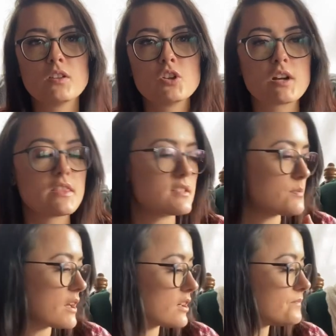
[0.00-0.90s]
look on the
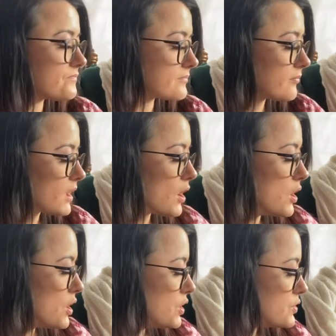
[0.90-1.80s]
sweater.
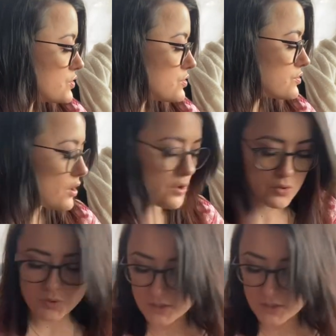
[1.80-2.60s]
So